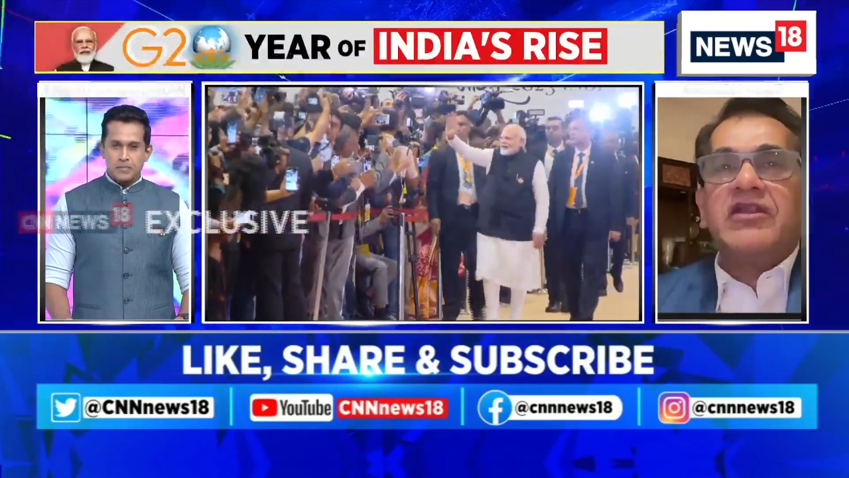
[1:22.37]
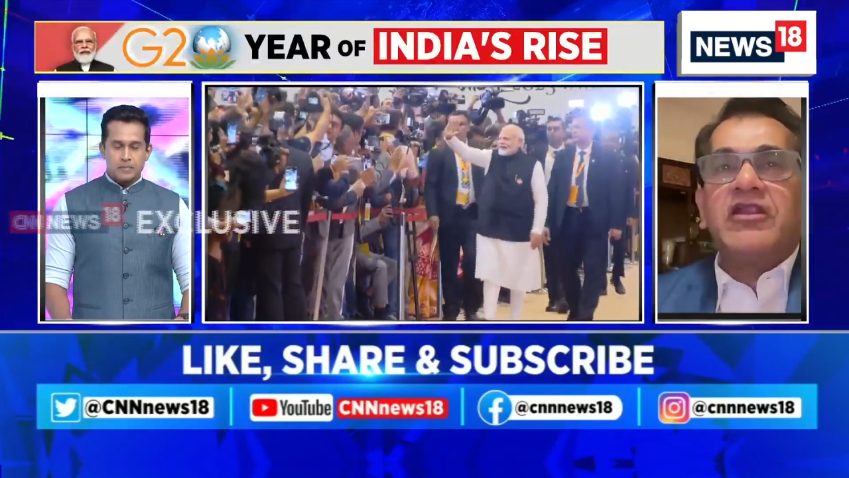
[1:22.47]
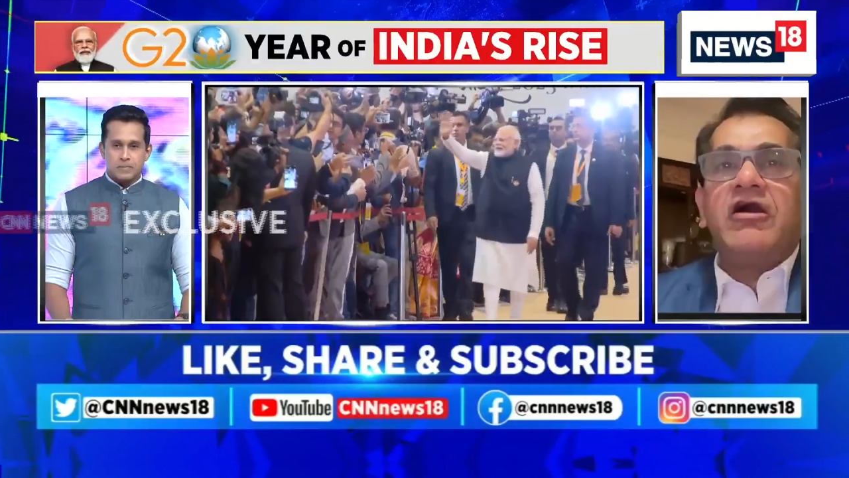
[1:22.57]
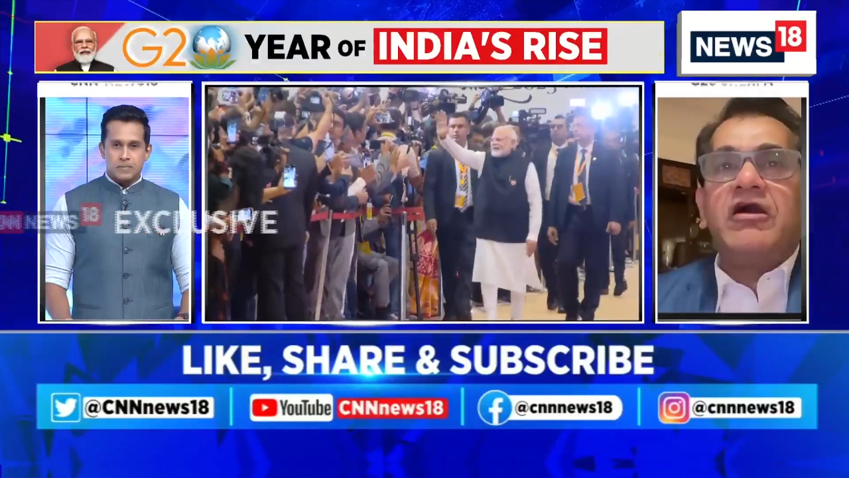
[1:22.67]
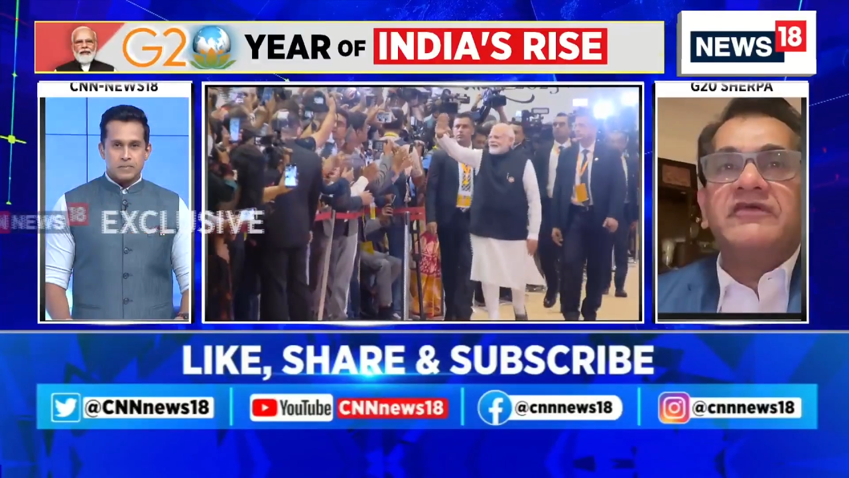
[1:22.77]

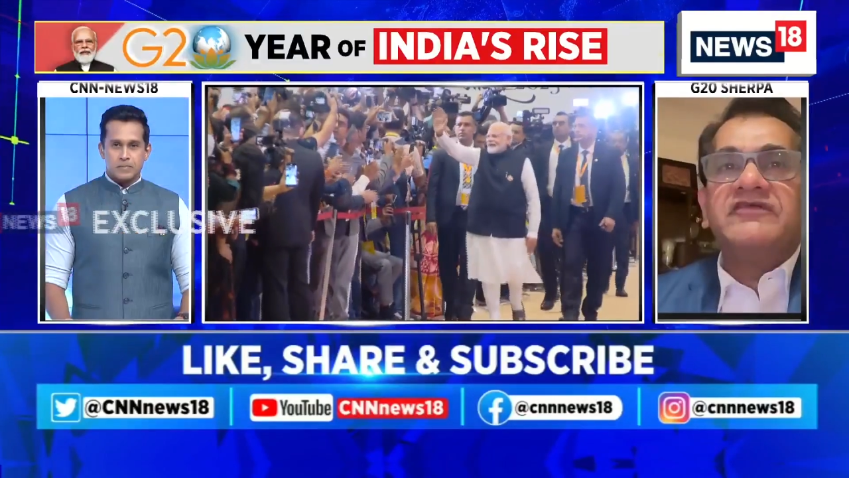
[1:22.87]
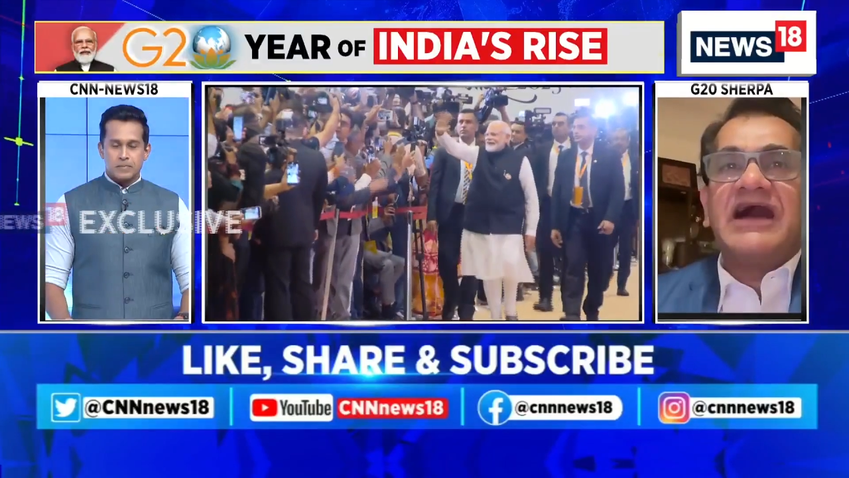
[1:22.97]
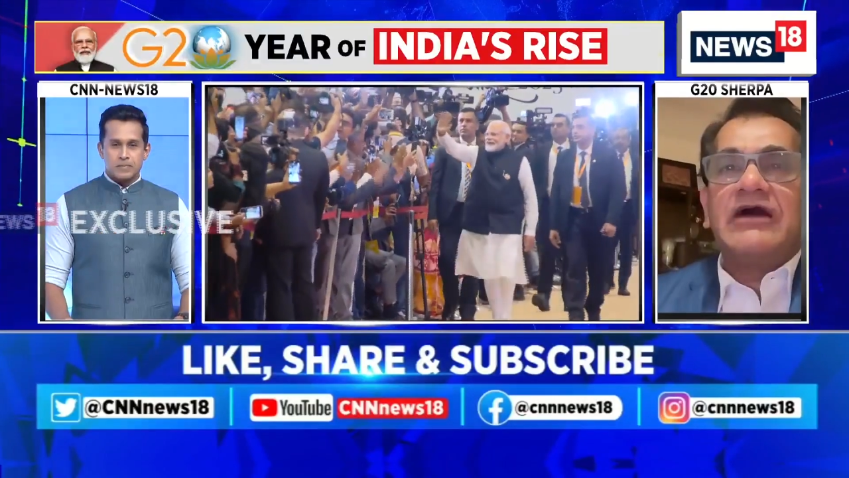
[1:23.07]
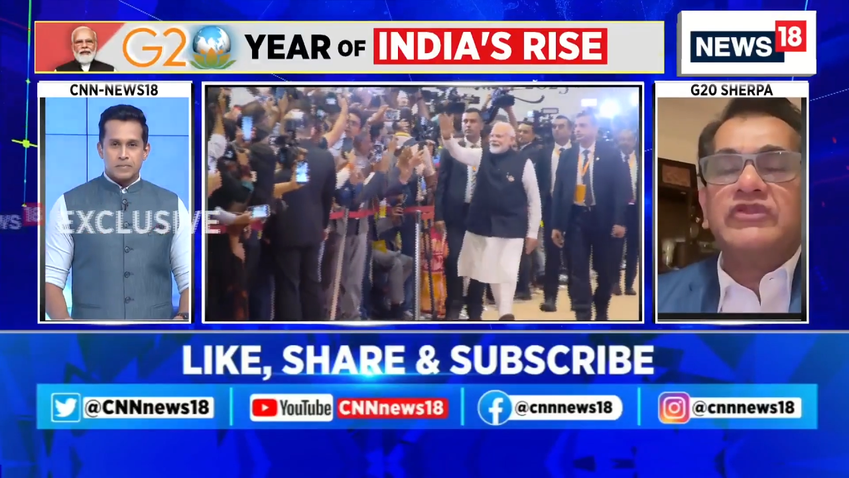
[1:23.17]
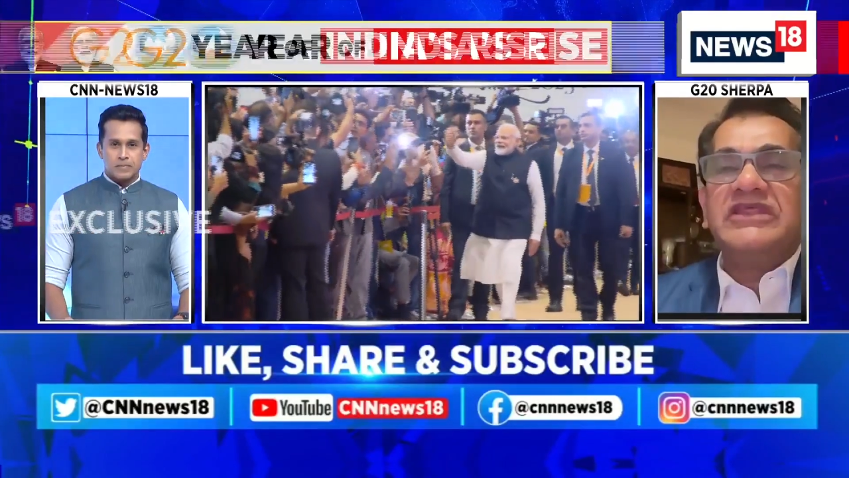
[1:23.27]
along,
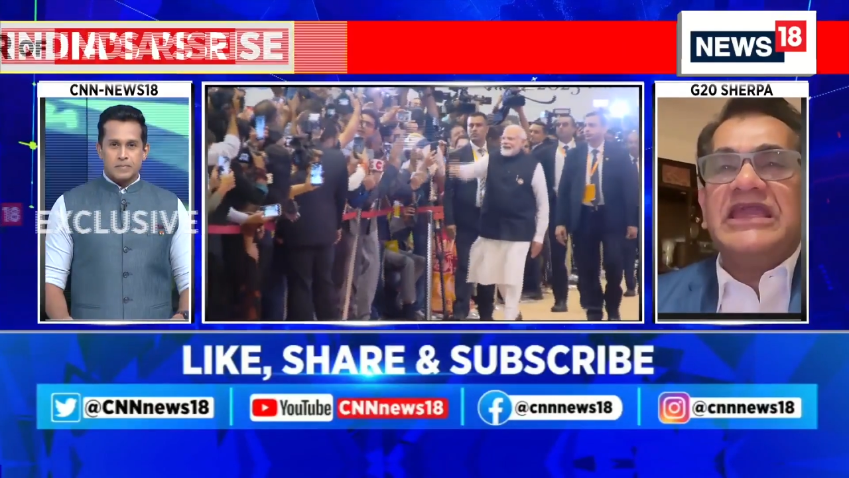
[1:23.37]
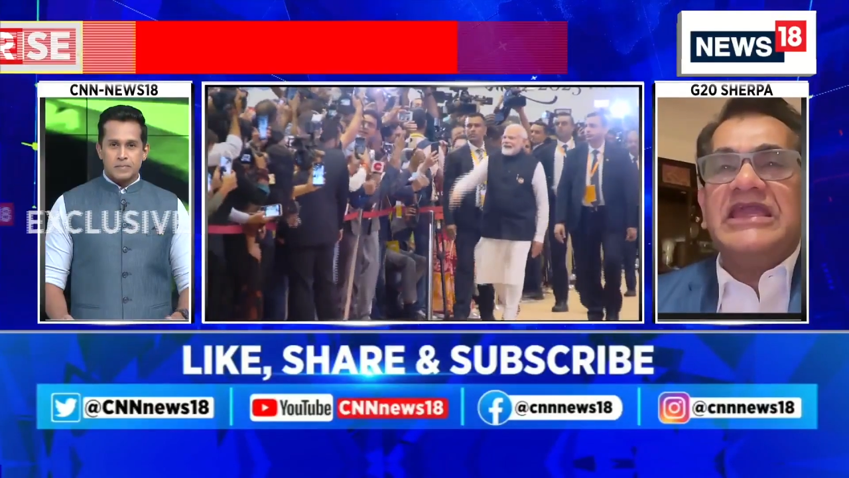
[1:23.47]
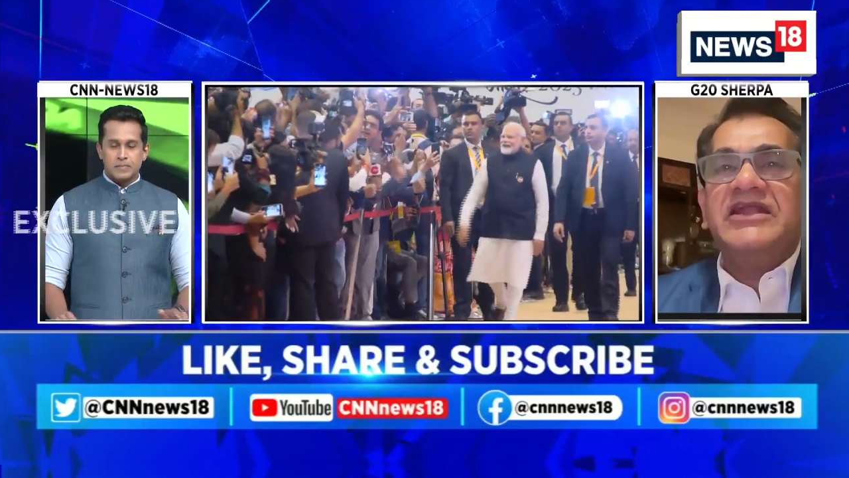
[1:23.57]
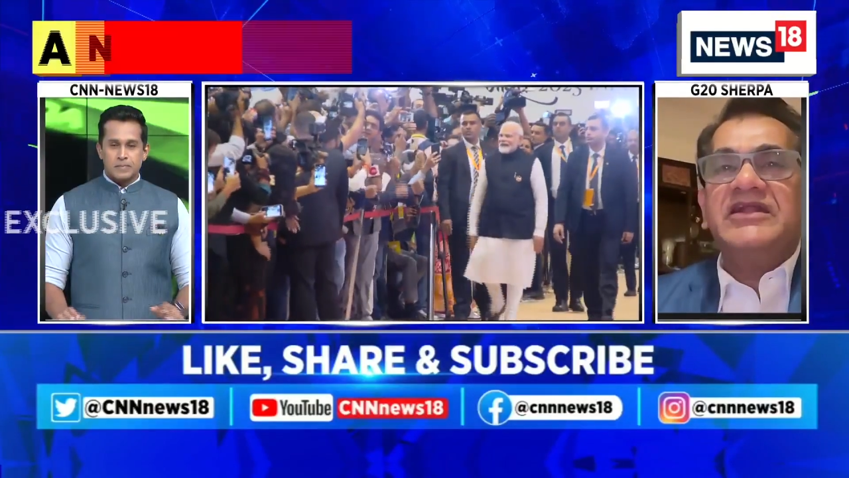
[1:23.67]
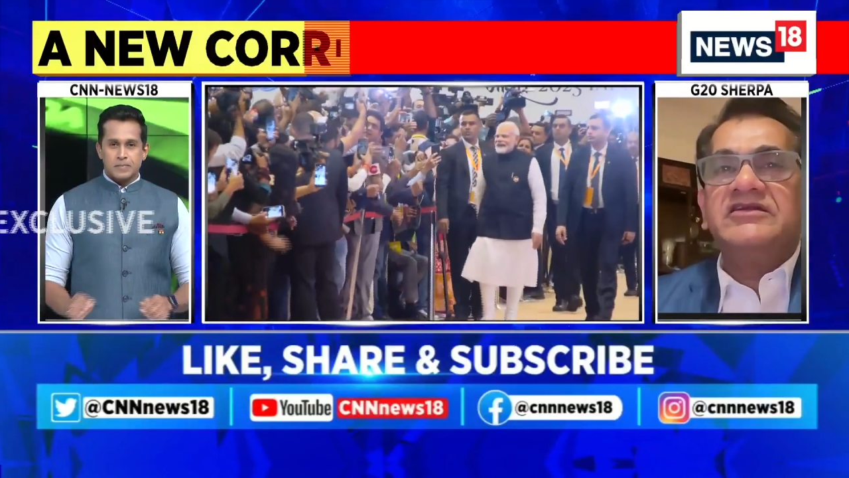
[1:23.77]
Saudi,